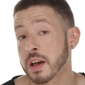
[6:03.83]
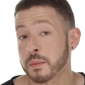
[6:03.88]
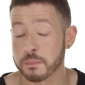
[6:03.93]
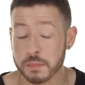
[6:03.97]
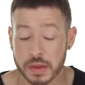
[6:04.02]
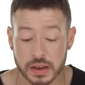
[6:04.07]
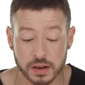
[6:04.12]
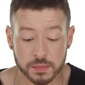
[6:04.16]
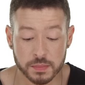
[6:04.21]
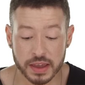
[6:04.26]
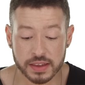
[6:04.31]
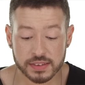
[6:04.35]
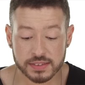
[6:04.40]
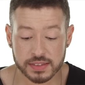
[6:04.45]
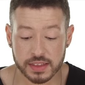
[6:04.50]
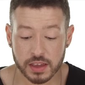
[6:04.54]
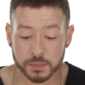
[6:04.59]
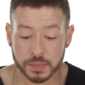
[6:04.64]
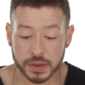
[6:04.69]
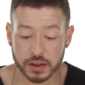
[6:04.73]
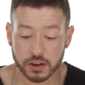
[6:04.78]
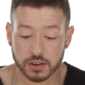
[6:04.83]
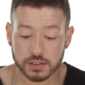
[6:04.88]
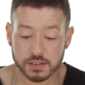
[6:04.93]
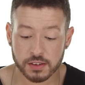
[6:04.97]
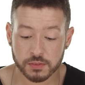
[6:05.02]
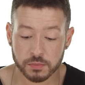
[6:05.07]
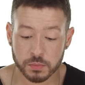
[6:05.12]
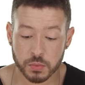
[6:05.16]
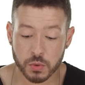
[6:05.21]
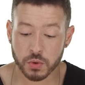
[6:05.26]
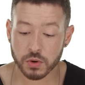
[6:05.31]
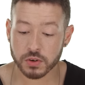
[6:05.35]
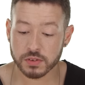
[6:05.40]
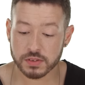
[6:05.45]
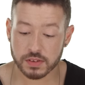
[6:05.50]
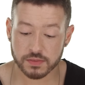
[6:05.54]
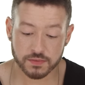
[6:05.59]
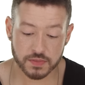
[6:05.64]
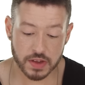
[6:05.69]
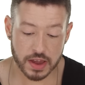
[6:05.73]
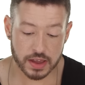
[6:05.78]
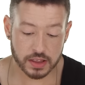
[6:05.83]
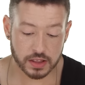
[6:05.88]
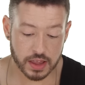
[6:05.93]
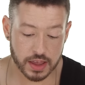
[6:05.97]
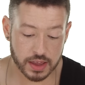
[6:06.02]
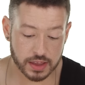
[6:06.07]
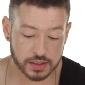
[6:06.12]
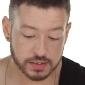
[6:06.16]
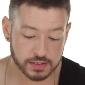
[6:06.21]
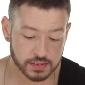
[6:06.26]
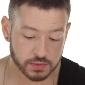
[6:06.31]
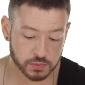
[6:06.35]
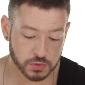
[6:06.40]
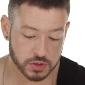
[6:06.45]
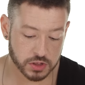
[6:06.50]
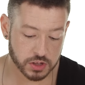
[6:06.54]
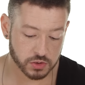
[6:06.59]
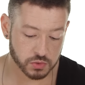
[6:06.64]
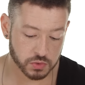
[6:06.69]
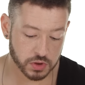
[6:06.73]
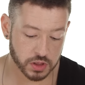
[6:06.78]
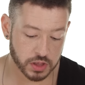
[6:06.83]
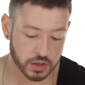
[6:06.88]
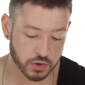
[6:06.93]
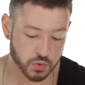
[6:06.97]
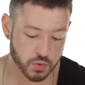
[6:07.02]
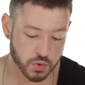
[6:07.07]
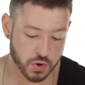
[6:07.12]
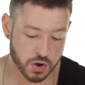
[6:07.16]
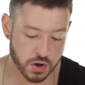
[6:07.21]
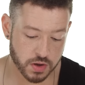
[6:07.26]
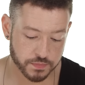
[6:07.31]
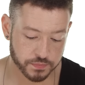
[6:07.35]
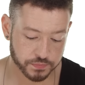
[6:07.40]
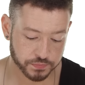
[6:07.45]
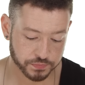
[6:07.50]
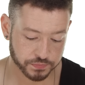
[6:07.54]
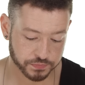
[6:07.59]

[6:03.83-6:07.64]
minimize the appearance of pores and fine lines, which is really cool.